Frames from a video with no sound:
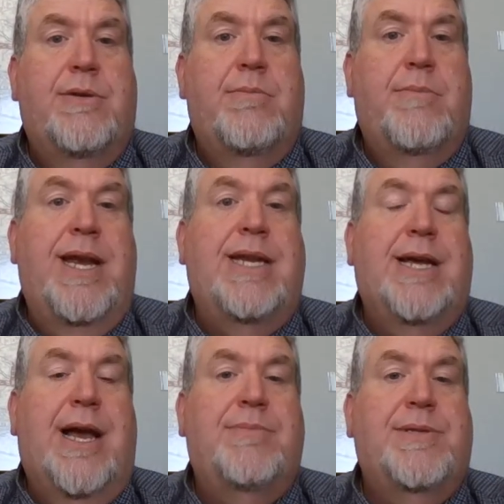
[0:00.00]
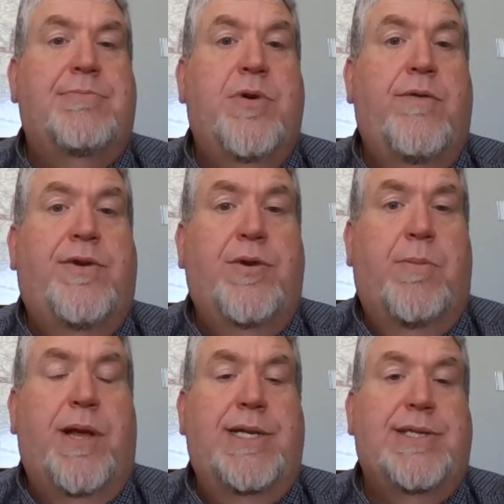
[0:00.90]
many times moved to
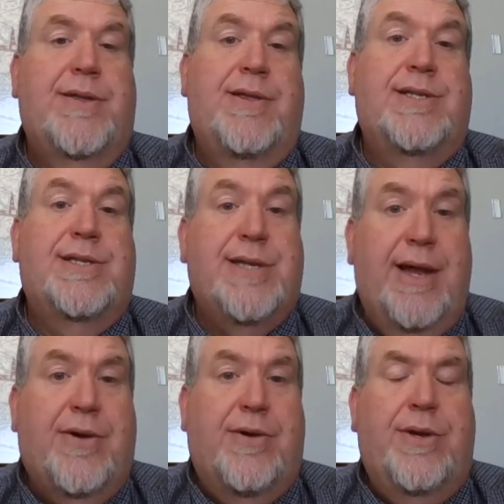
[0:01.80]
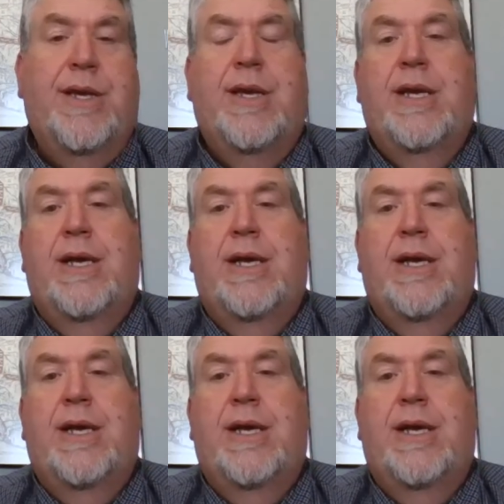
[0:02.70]
a place and then settled.